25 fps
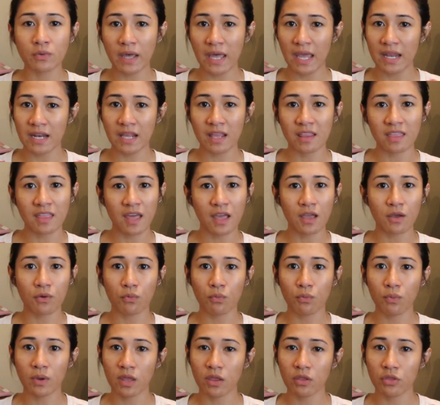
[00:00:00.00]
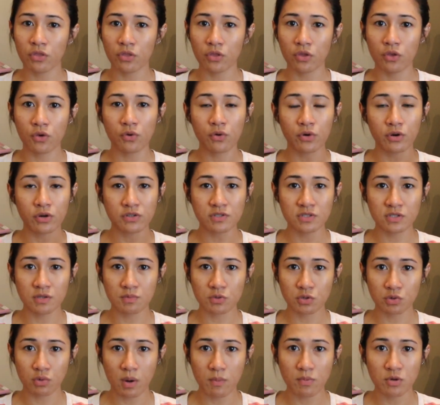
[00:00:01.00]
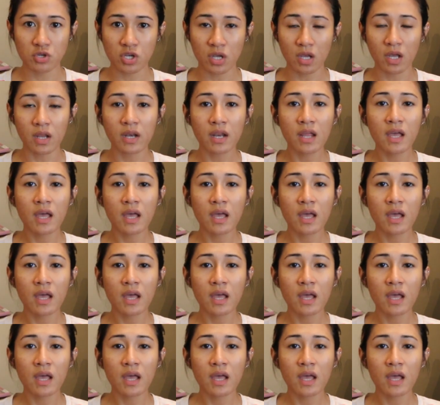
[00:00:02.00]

anything with your subscription